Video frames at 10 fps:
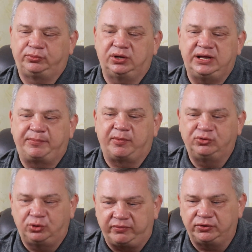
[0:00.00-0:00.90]
a
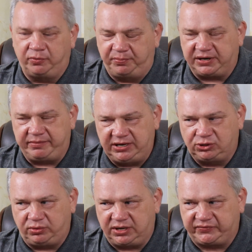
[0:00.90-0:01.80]
pyramid was not
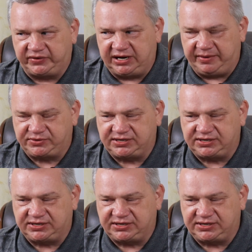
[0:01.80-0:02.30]
built, as in